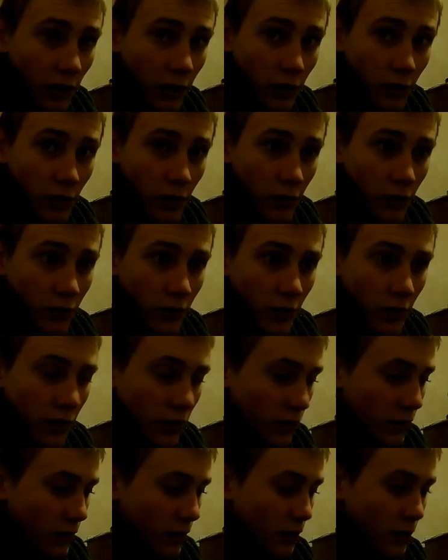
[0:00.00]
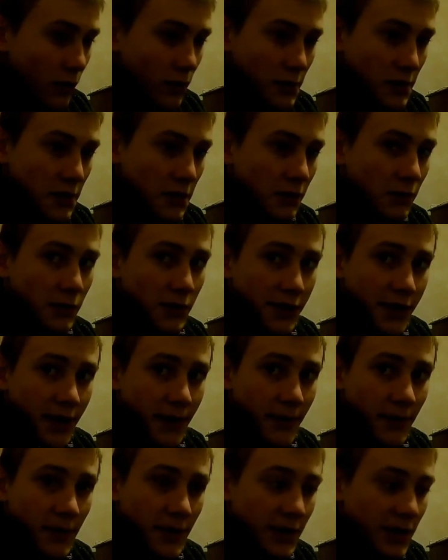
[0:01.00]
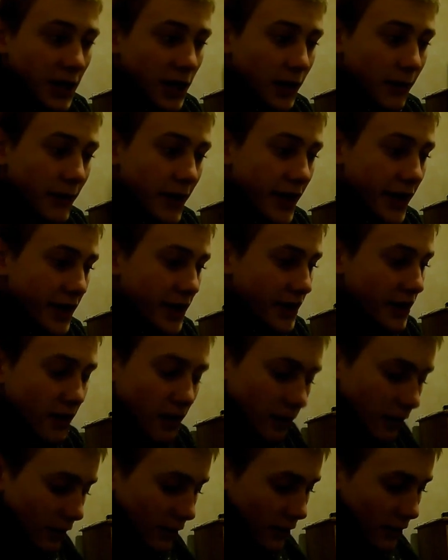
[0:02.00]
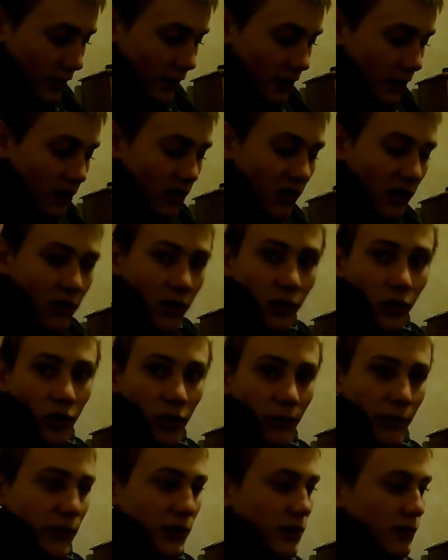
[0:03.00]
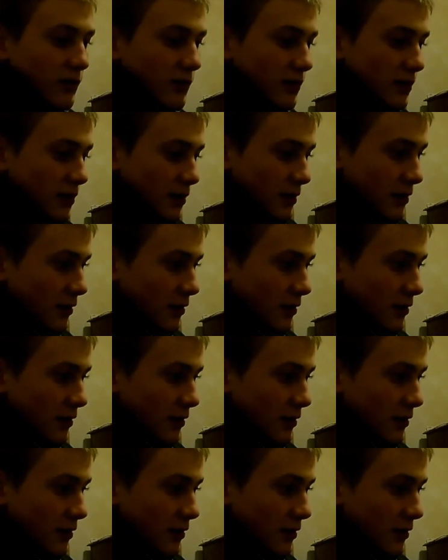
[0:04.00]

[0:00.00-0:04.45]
unknown, still same style backing that they normally use.